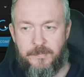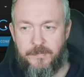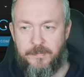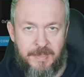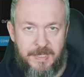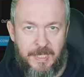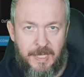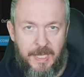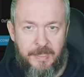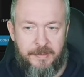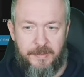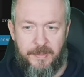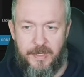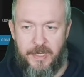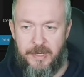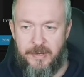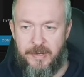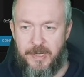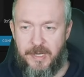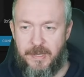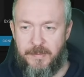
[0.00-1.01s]
Select an
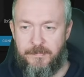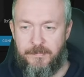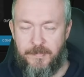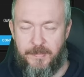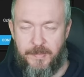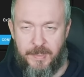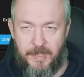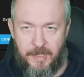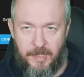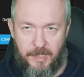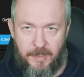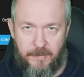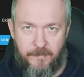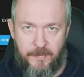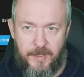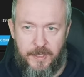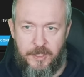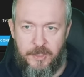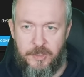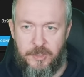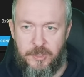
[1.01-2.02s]
area, click
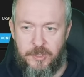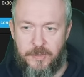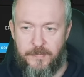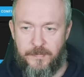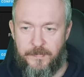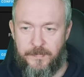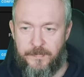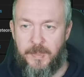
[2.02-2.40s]
Finish,